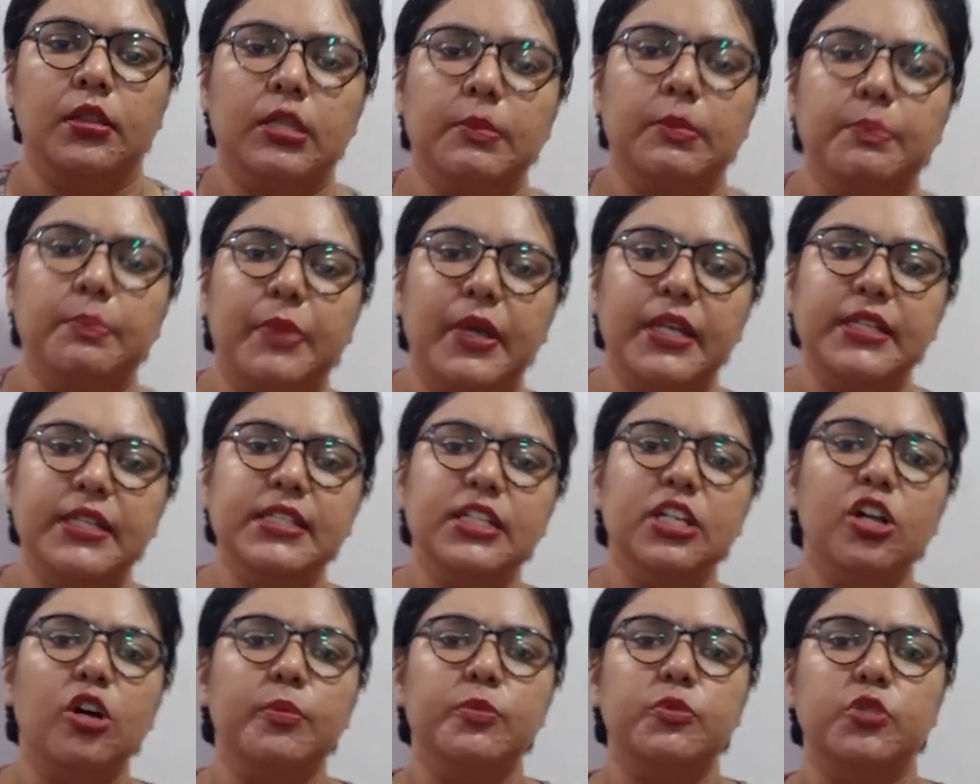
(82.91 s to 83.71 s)
The
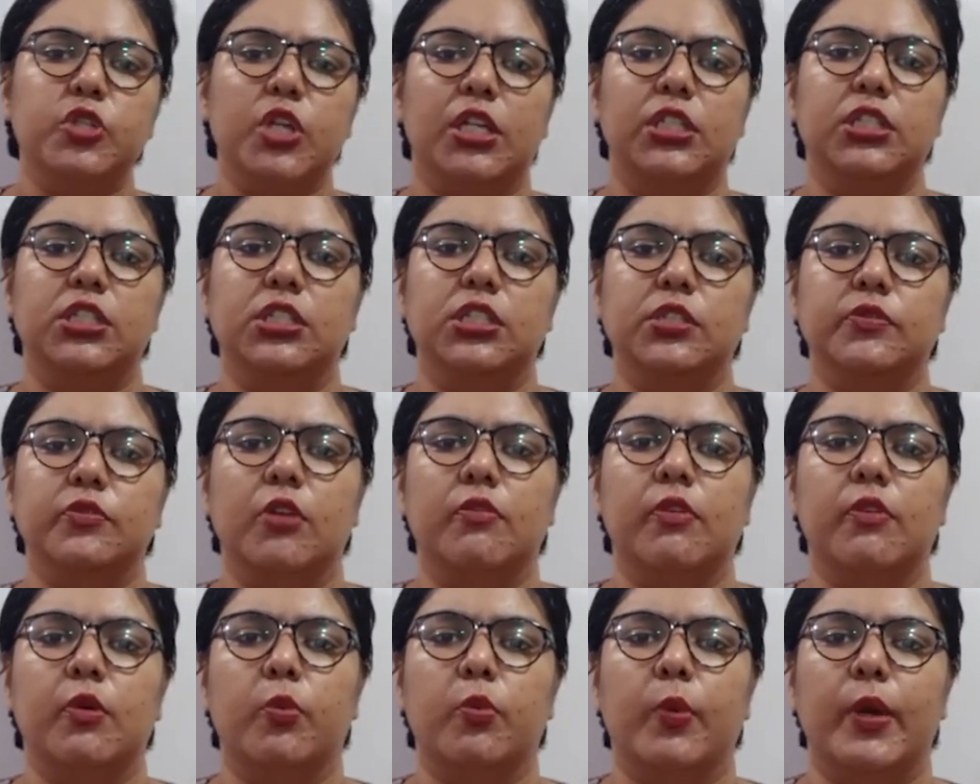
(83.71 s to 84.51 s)
basic objective
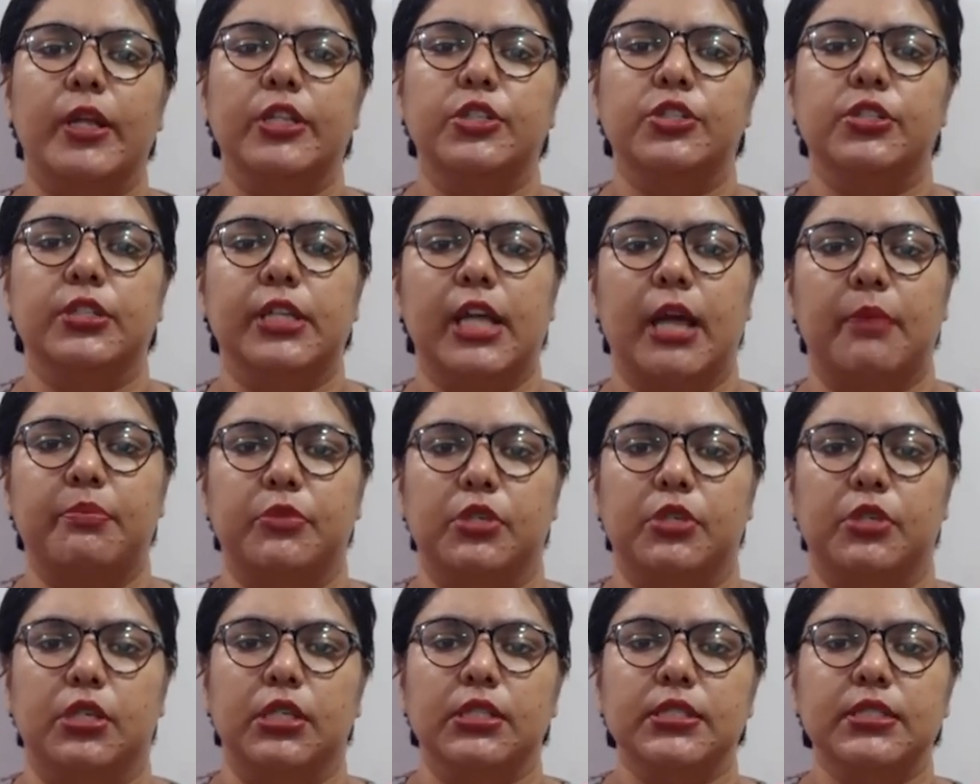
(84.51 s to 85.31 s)
of a venture
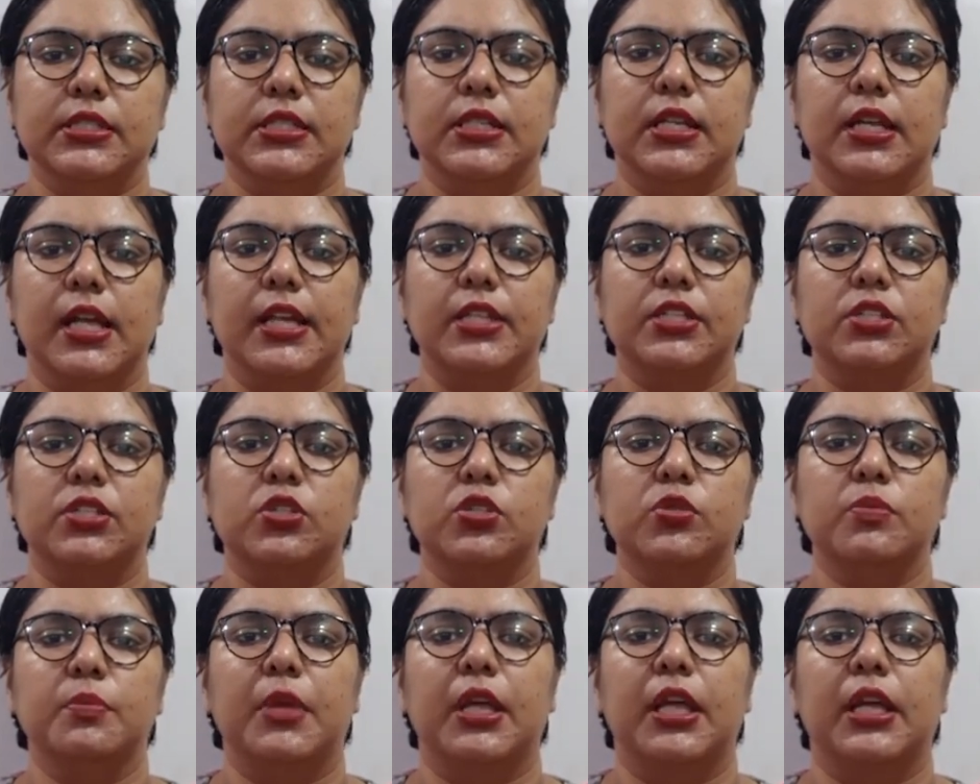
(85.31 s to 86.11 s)
capitalist is
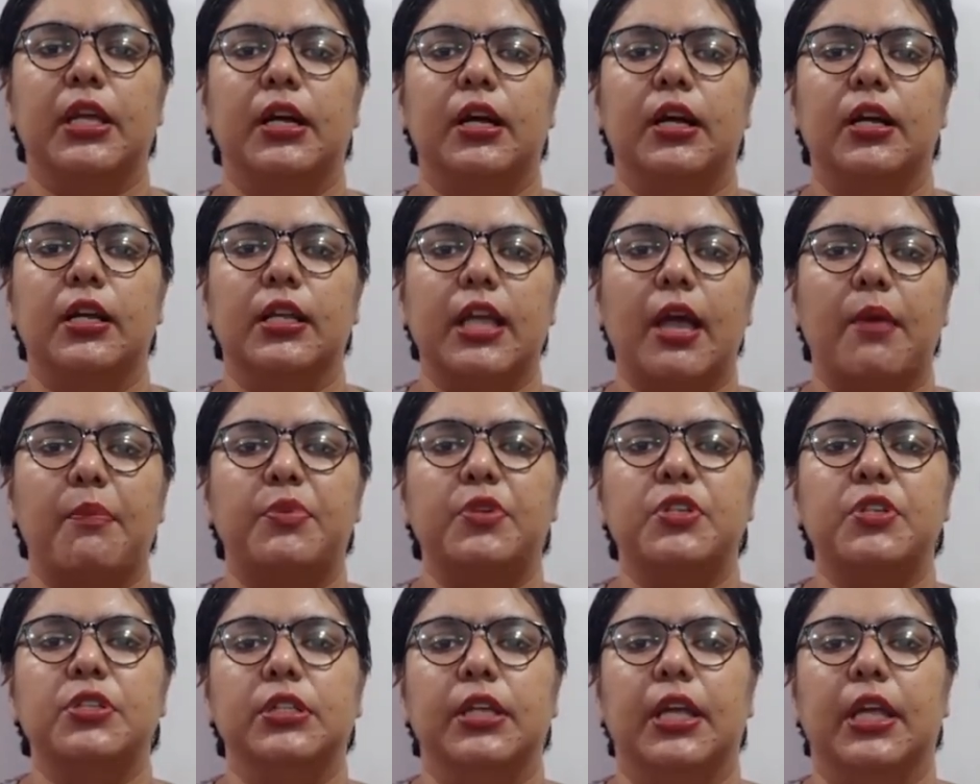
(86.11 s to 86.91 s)
to make a
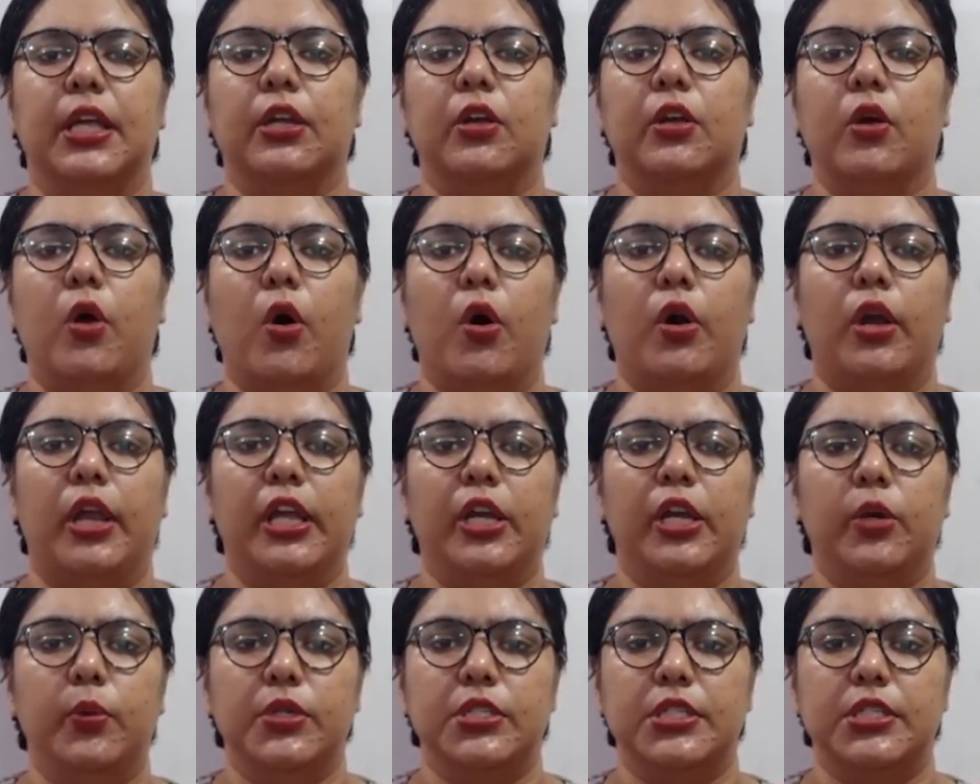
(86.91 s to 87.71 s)
capital gain on
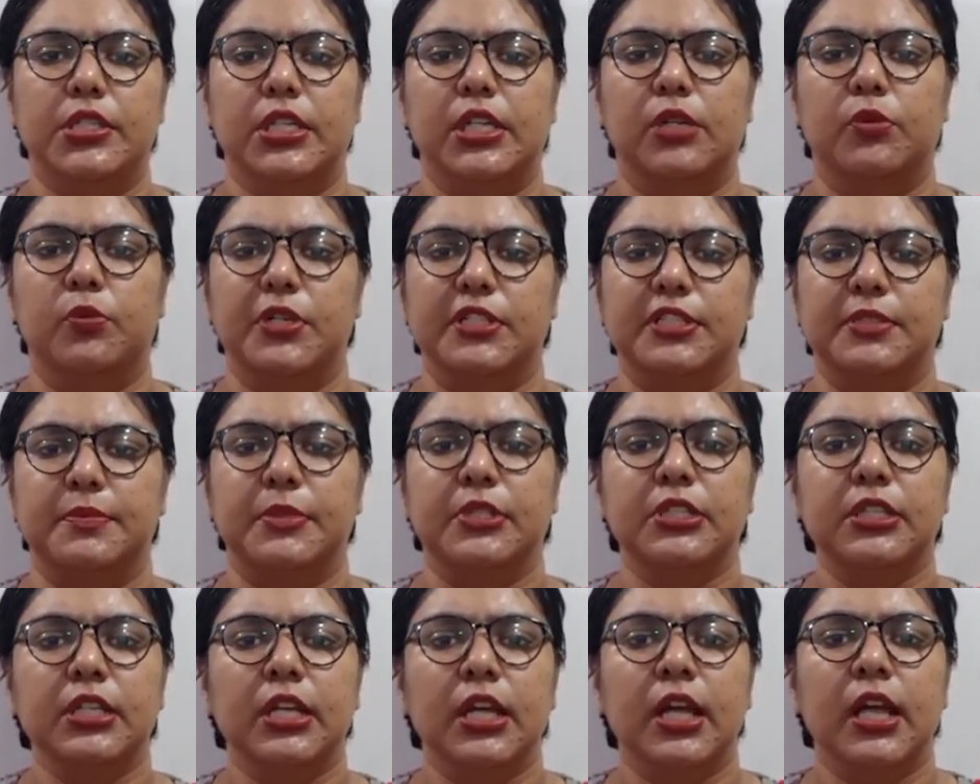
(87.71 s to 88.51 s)
equity
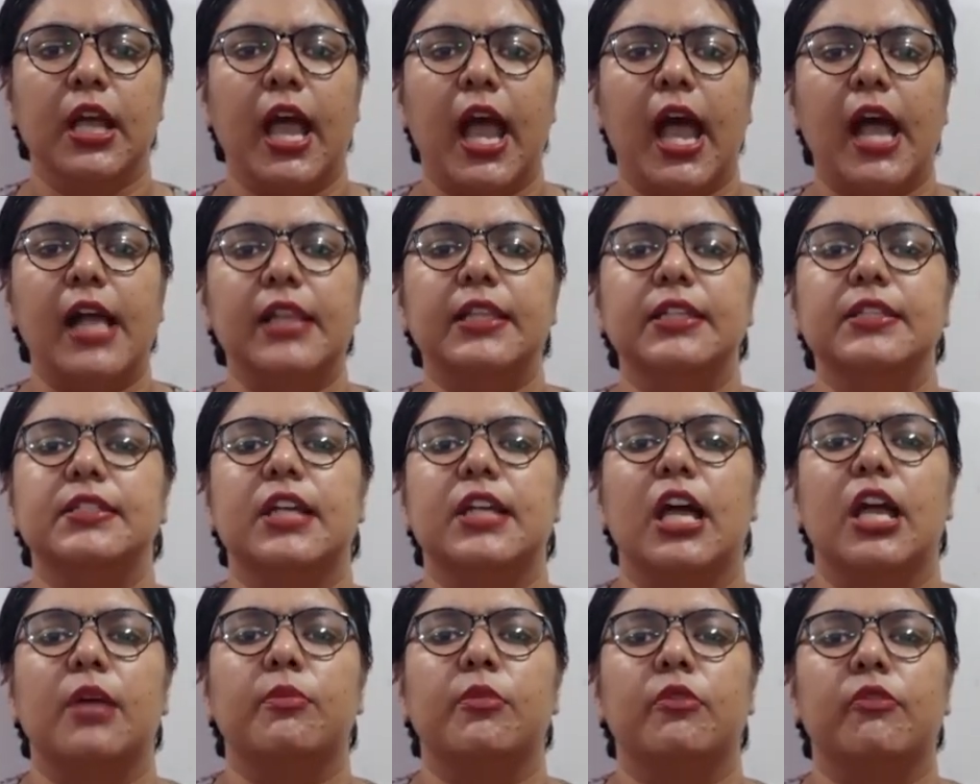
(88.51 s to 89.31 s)
investment at the
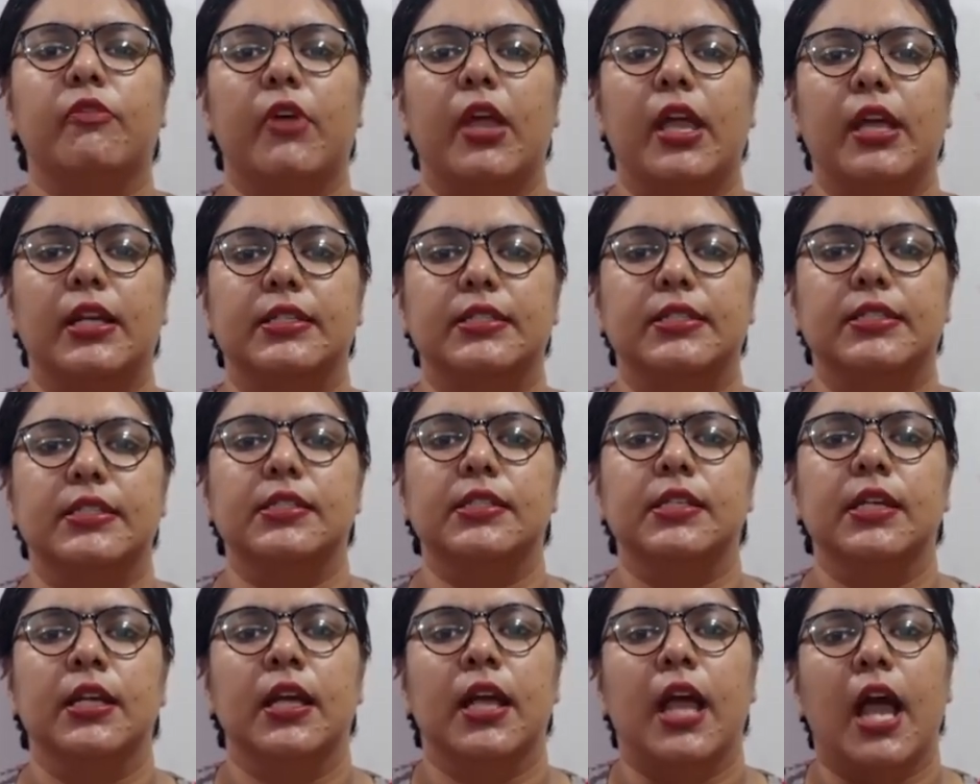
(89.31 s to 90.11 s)
time of exit
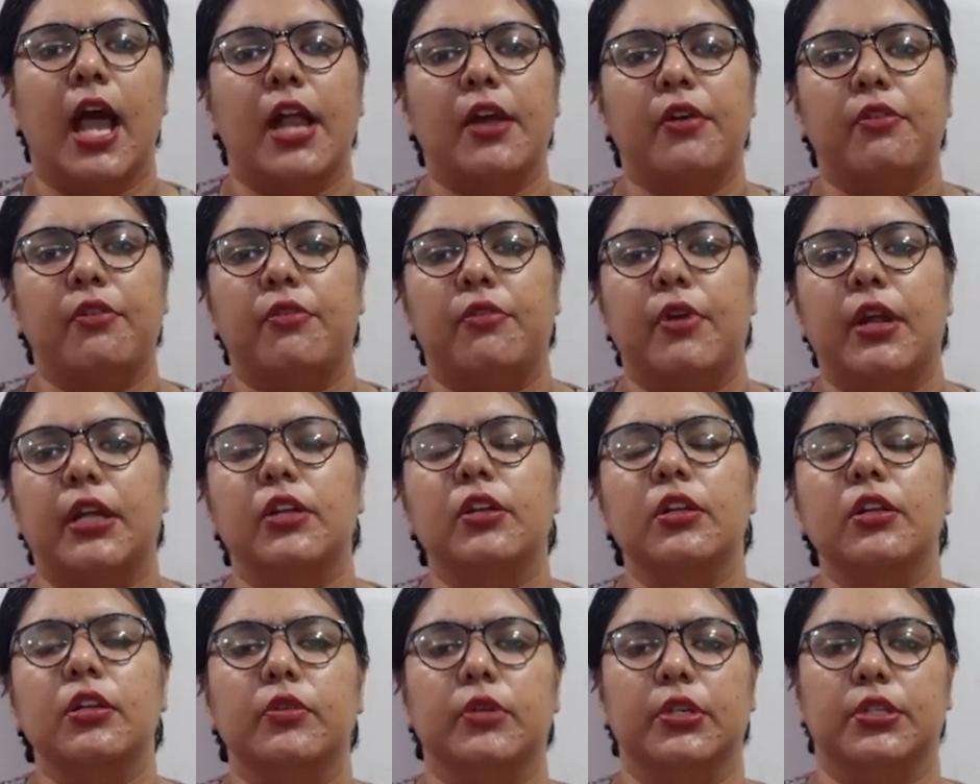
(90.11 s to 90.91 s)
and
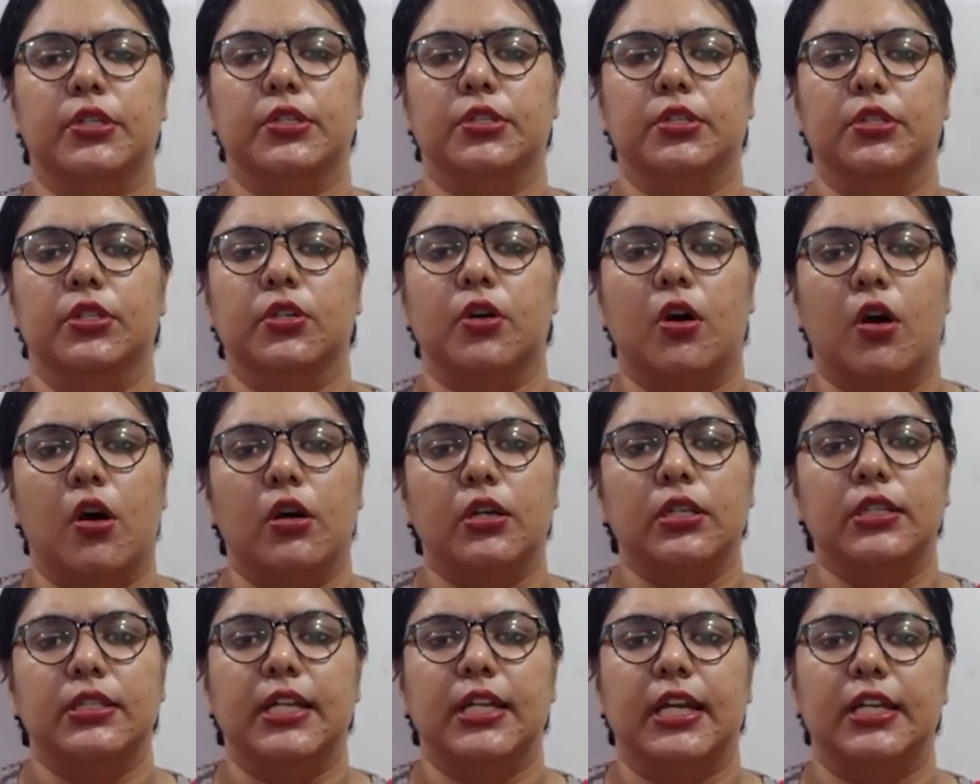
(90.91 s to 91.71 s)
regular return
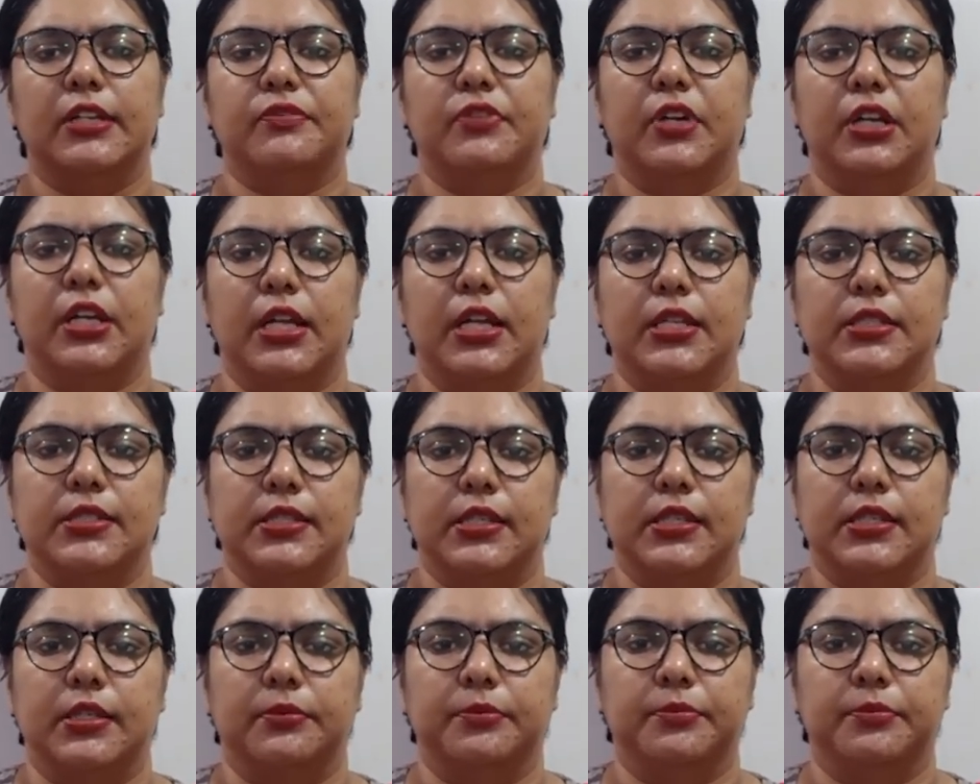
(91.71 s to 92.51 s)
on debt financing.